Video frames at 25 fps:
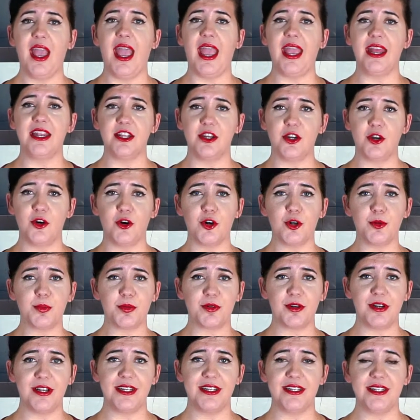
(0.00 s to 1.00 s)
and
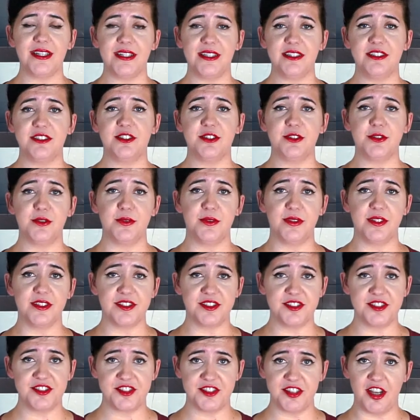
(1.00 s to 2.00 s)
incorporate it into the
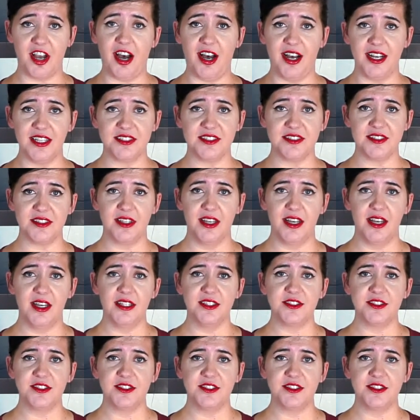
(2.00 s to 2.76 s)
sauce.